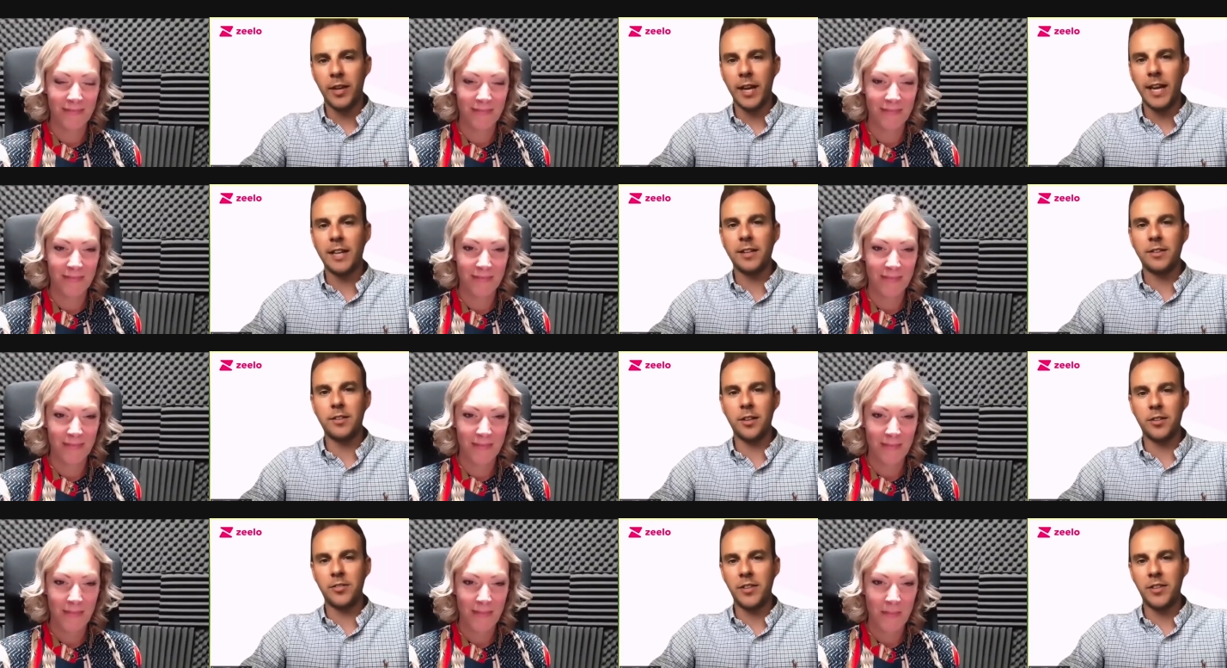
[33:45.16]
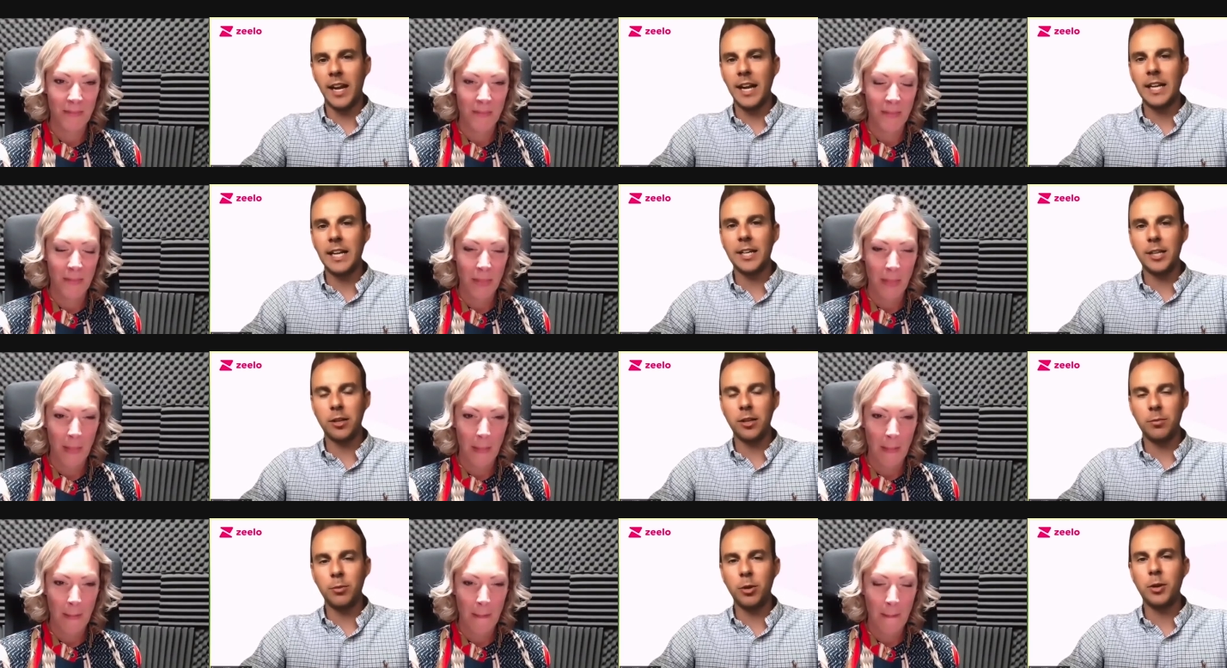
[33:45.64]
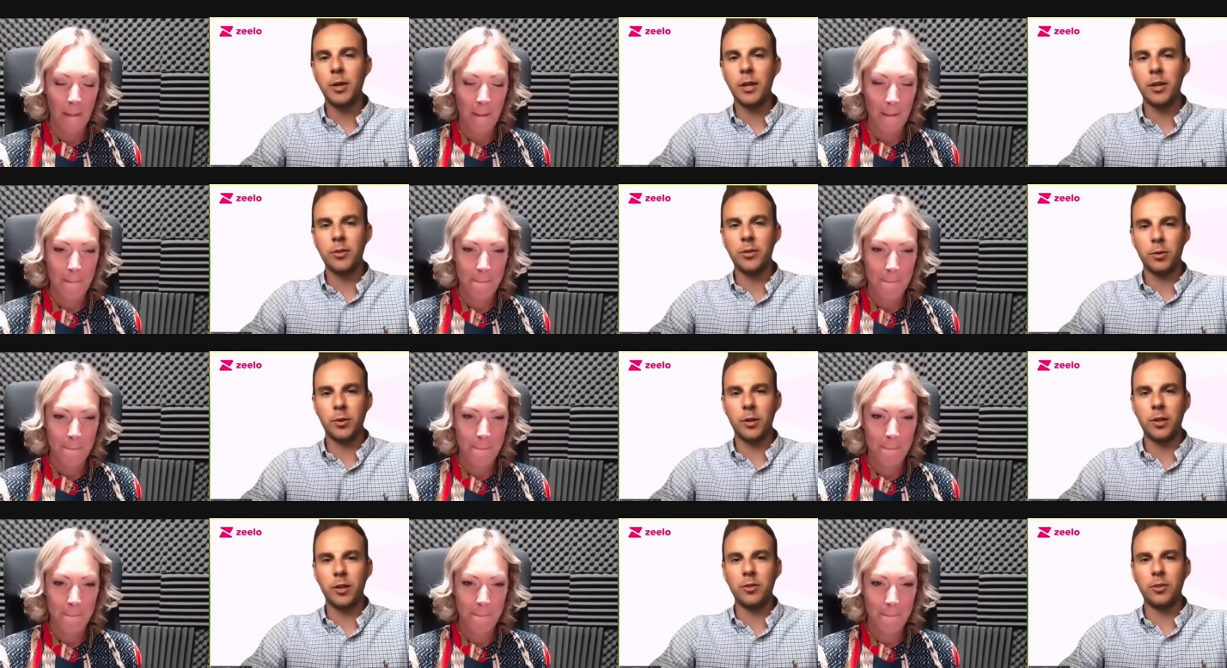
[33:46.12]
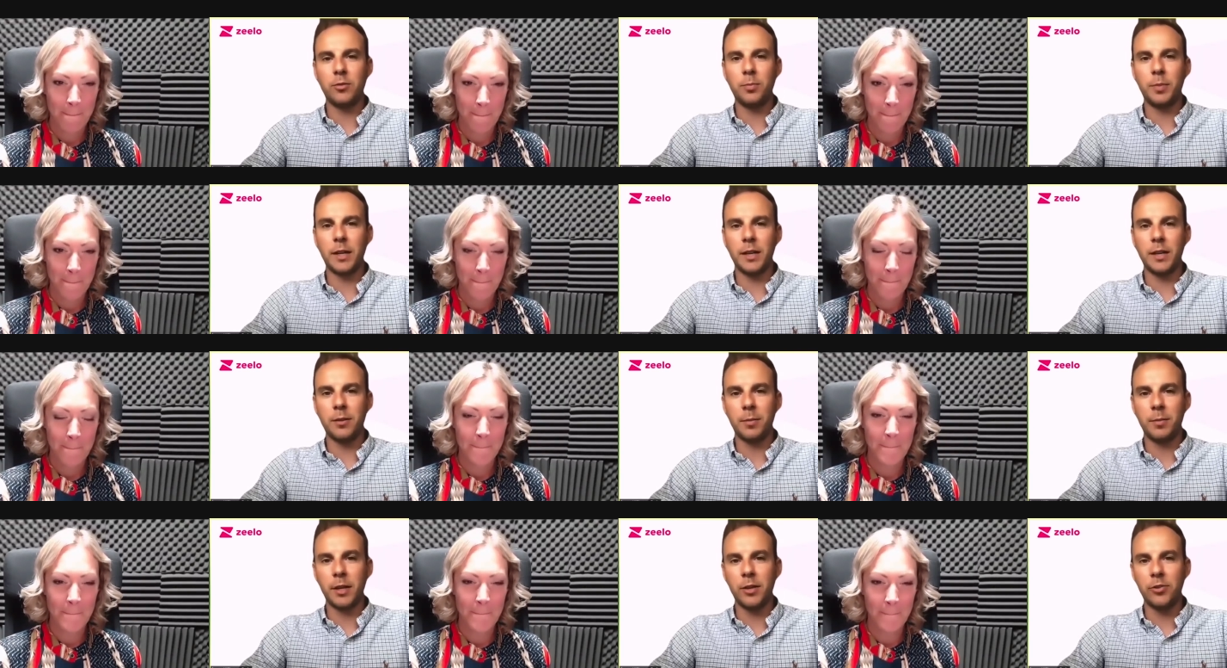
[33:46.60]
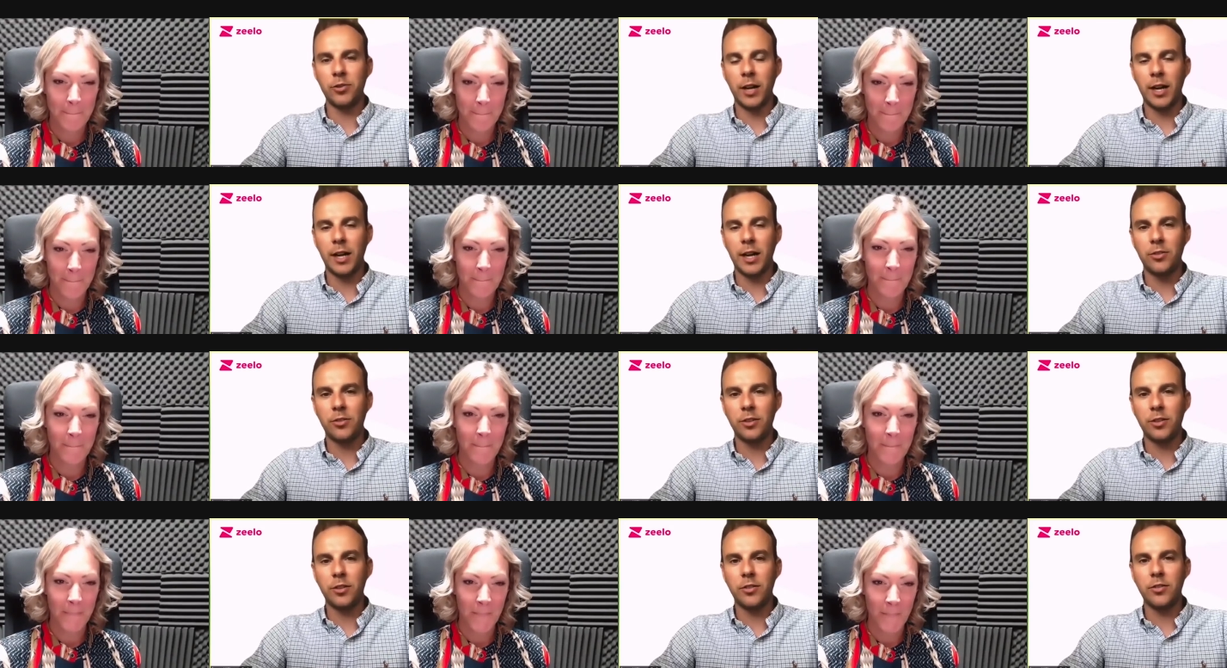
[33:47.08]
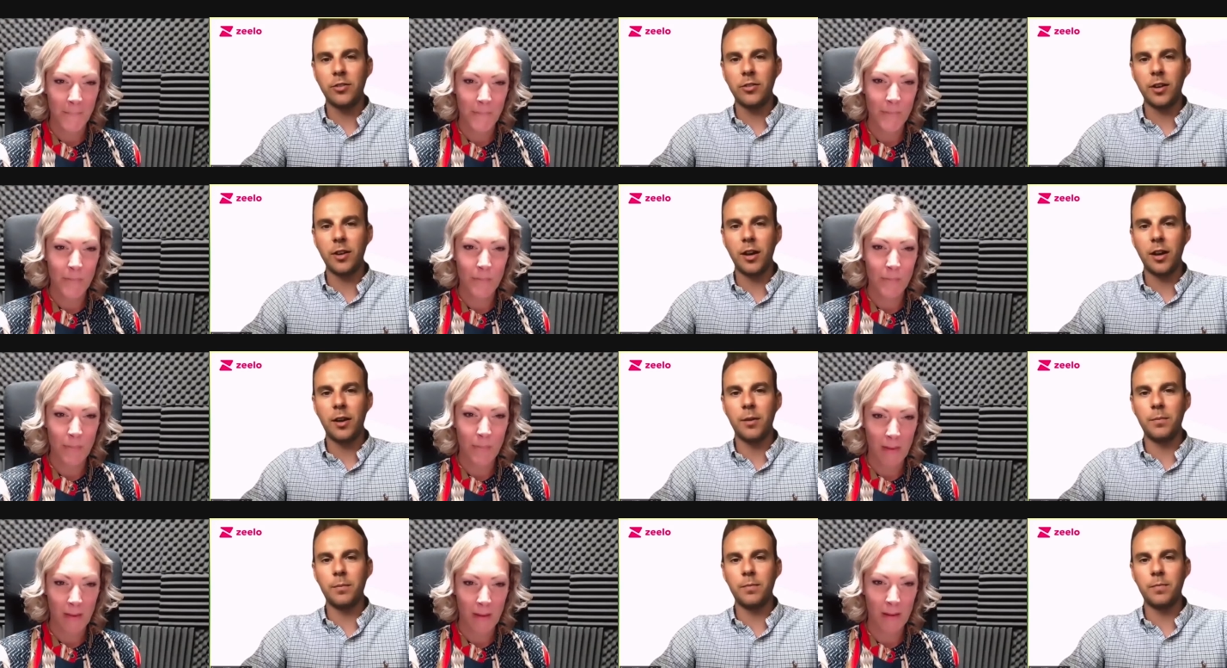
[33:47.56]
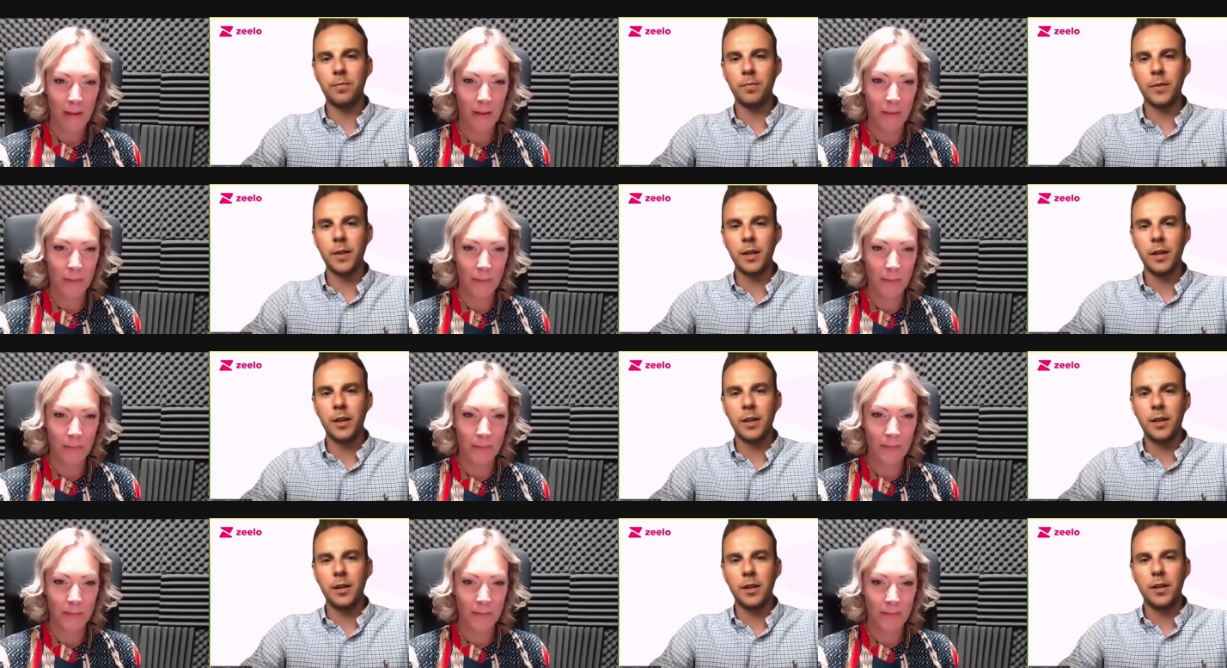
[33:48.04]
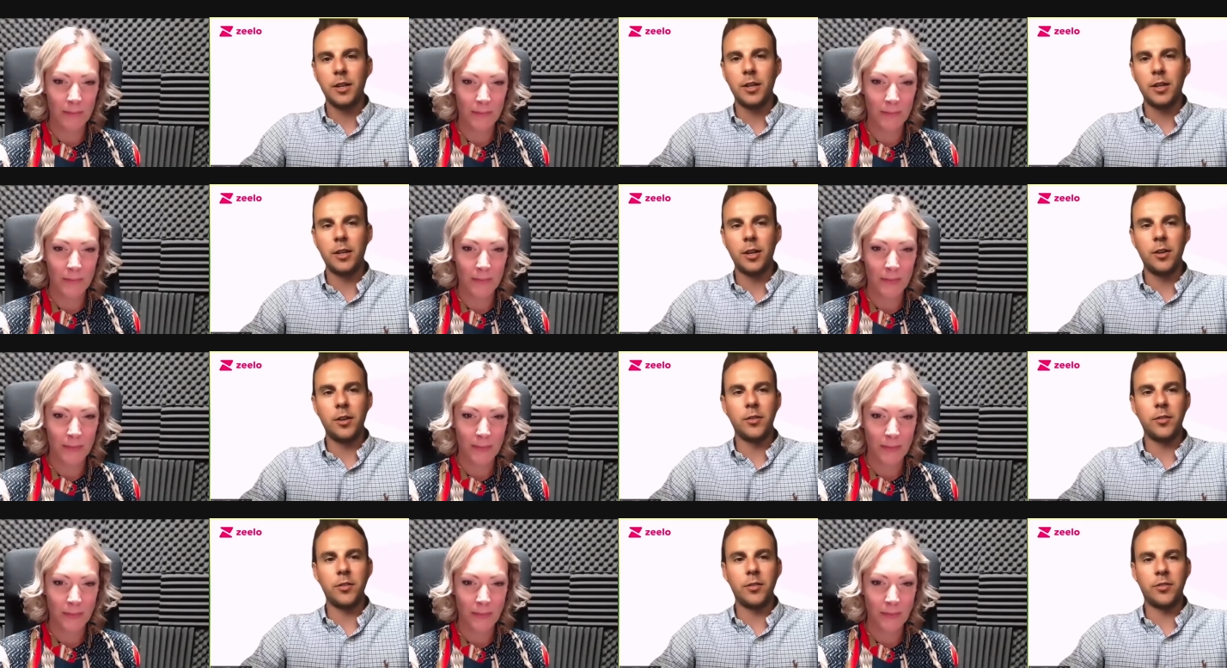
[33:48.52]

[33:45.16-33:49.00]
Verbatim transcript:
Speaker 1: the day the daily commute is one of those big big challenges. Um, mm-hmm.